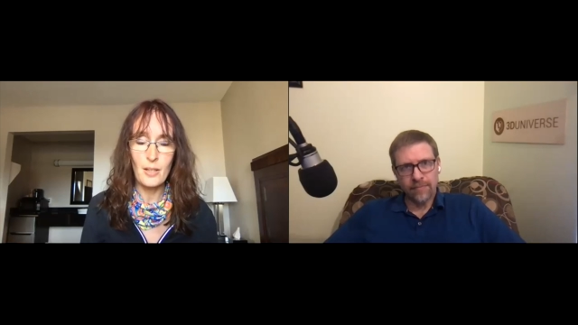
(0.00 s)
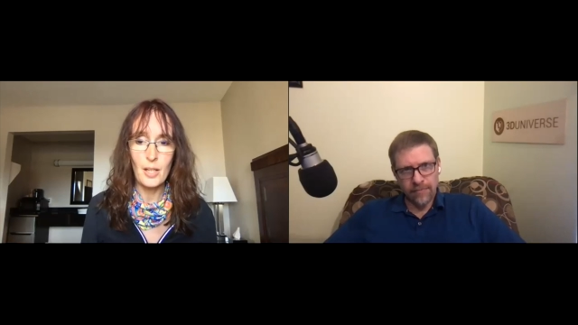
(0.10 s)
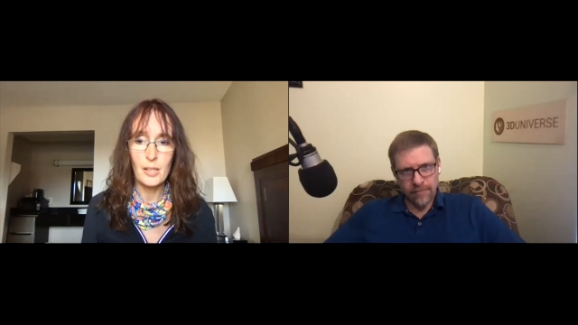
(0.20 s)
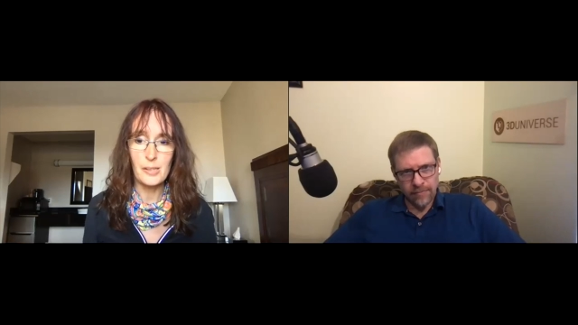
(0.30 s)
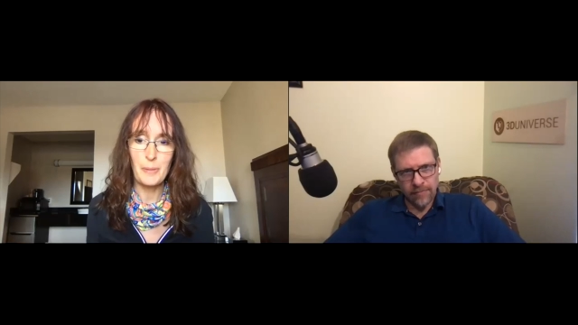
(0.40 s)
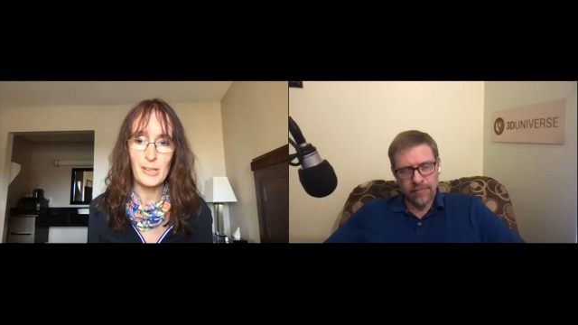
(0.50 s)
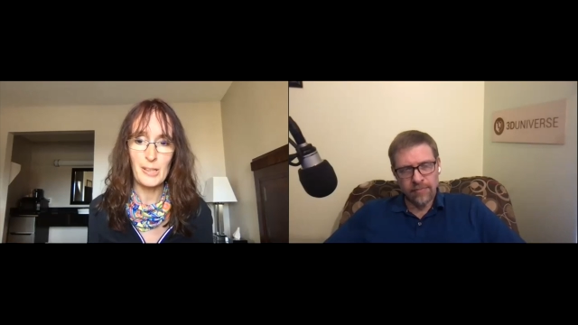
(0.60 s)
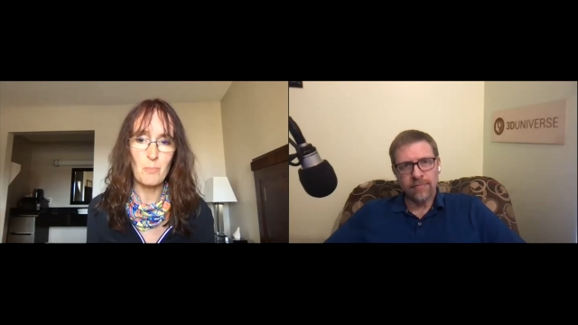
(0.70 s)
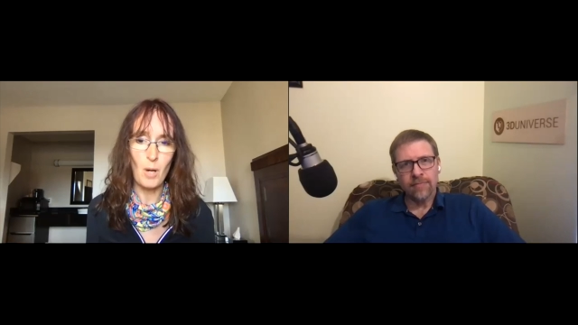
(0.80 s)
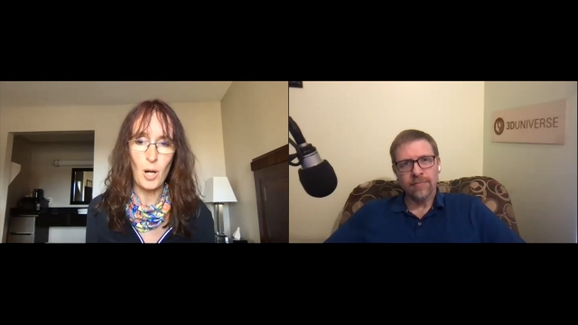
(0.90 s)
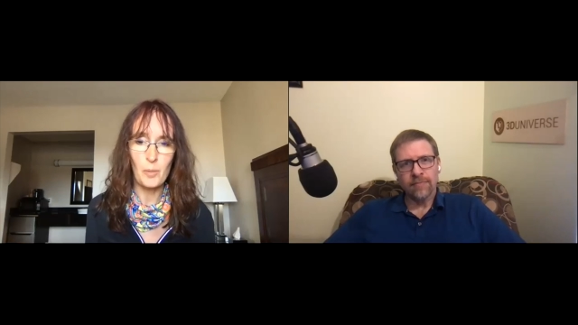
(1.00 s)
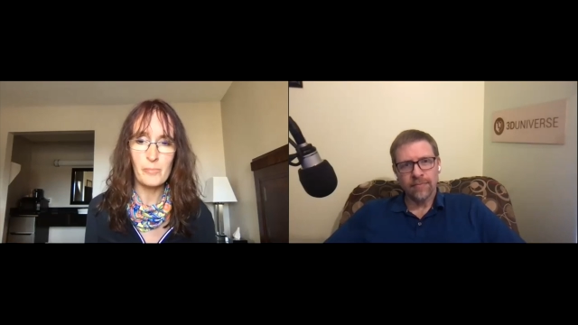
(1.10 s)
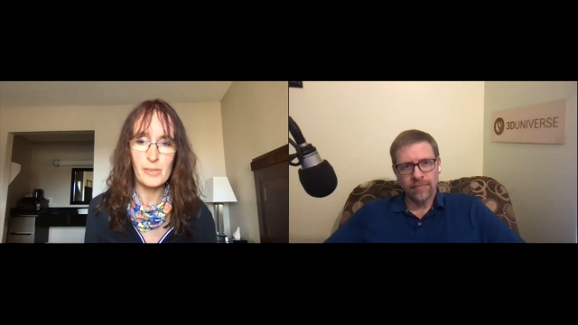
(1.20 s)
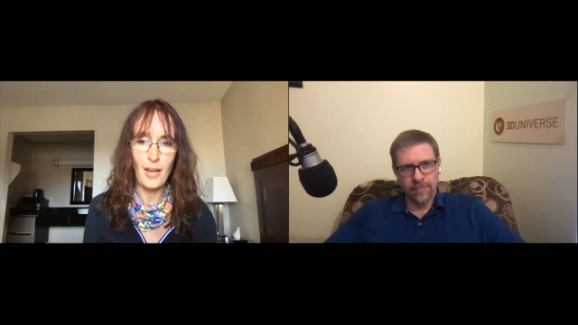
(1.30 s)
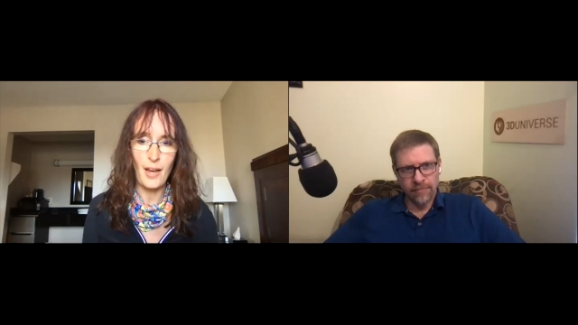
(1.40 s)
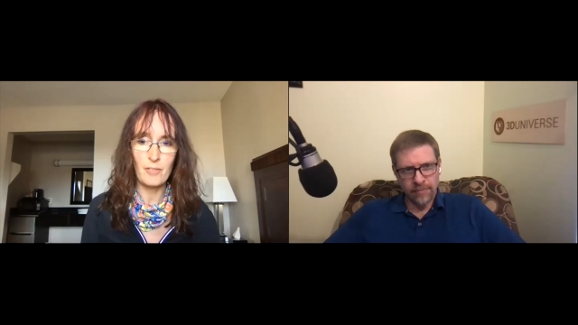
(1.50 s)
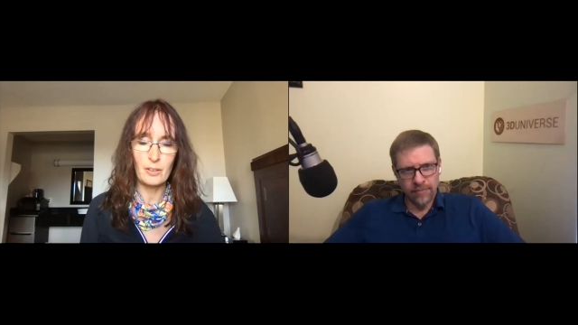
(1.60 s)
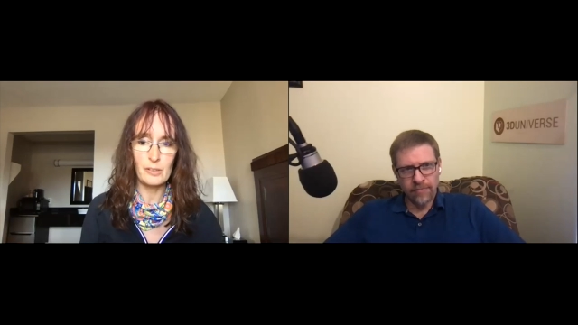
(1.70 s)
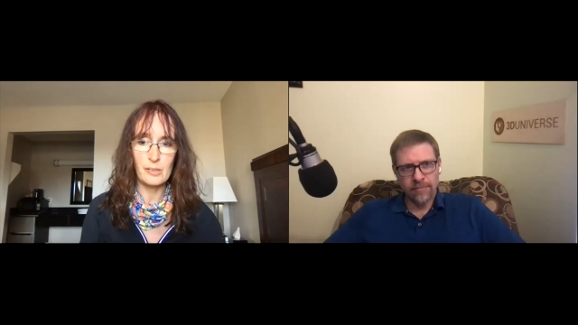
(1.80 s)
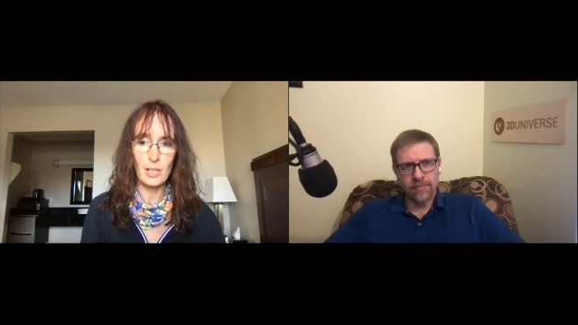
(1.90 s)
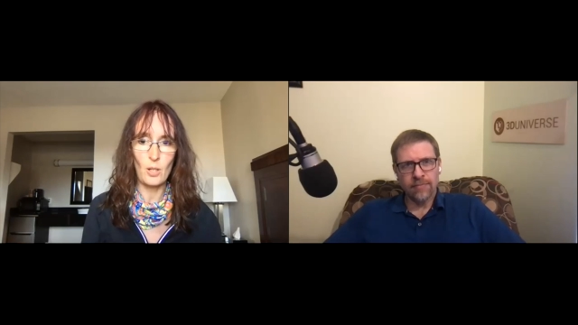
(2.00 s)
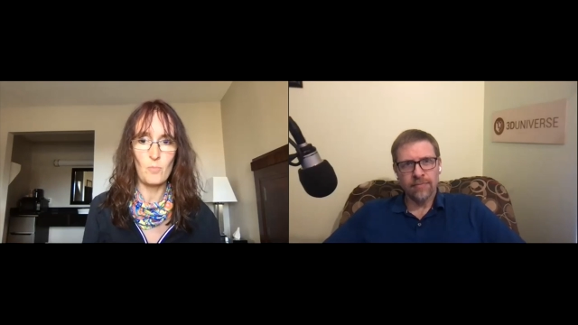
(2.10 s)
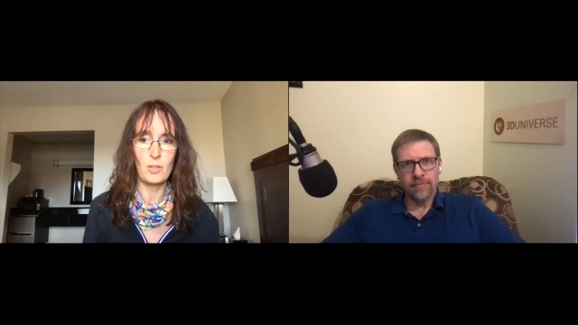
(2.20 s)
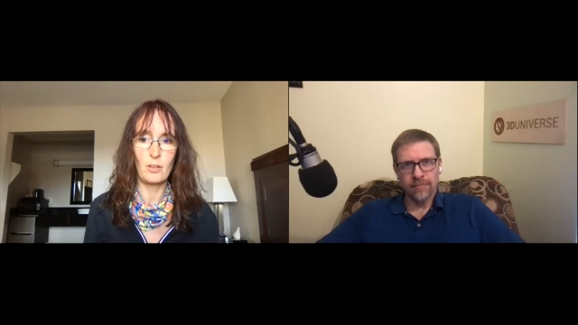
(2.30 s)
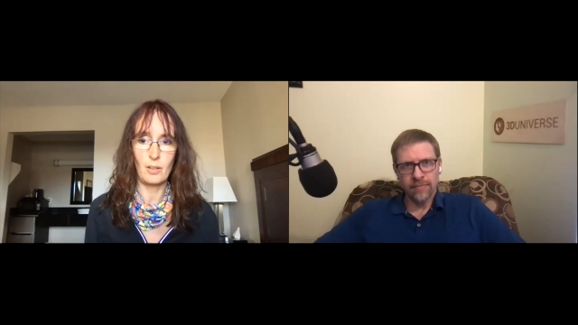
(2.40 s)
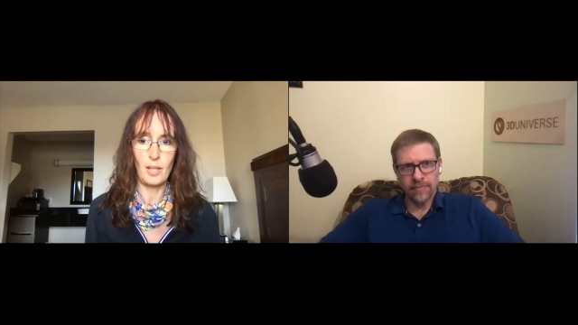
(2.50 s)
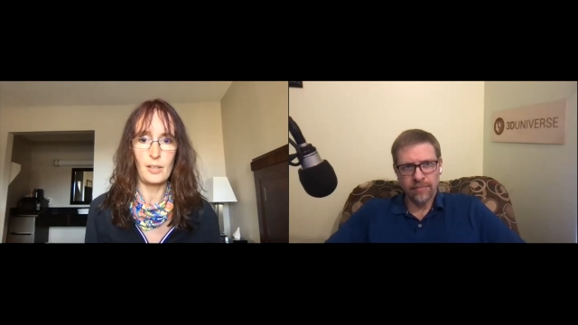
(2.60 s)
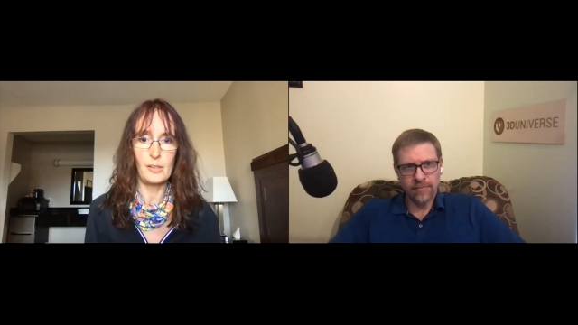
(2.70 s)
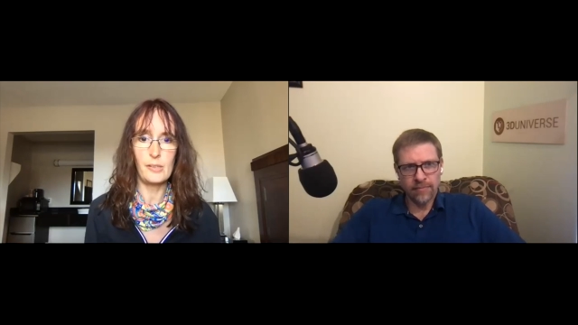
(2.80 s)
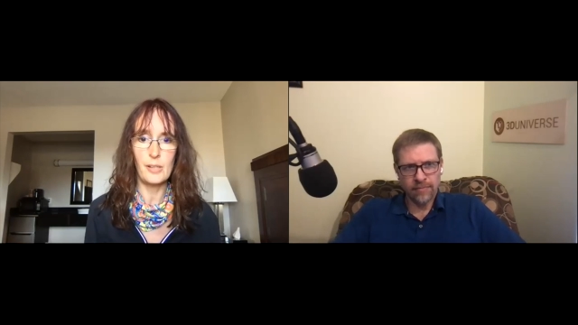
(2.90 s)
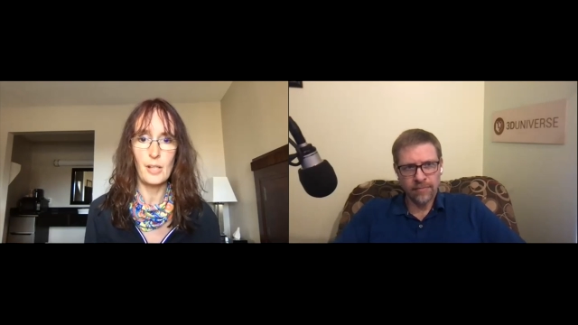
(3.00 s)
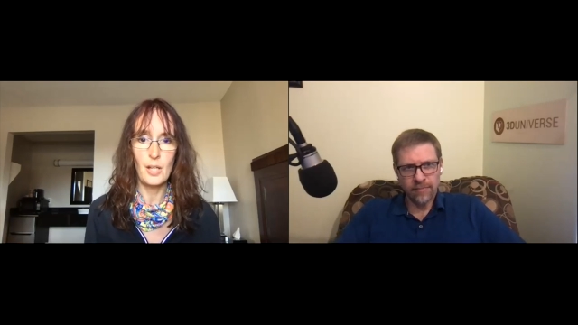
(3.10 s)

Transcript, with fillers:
Speaker 1: especially moms having to stay home with their kids